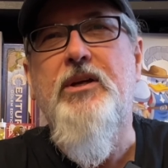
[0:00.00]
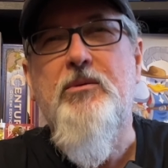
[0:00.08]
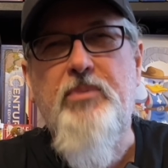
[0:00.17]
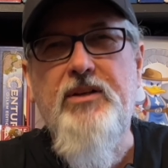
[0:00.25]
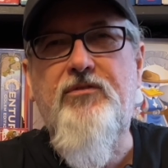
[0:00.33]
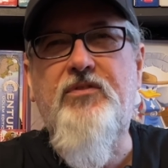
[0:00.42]

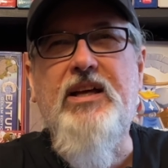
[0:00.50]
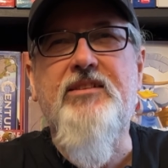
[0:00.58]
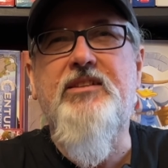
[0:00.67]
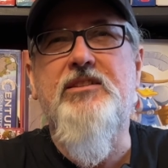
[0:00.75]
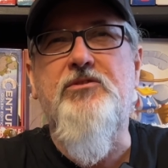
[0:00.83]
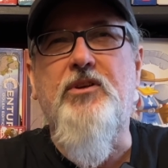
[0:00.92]
but if that
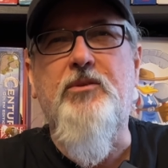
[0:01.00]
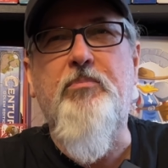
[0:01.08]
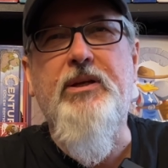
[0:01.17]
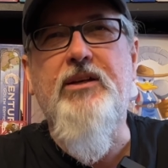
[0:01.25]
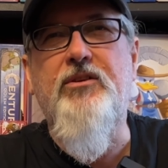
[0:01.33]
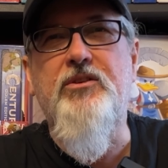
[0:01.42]
does not
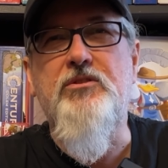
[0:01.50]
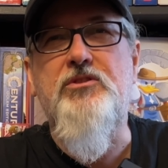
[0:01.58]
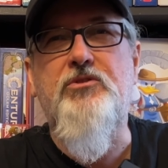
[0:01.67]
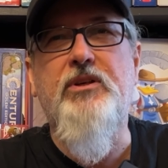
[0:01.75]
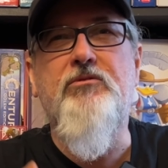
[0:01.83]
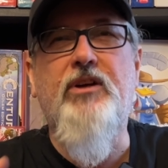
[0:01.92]
appear on your screen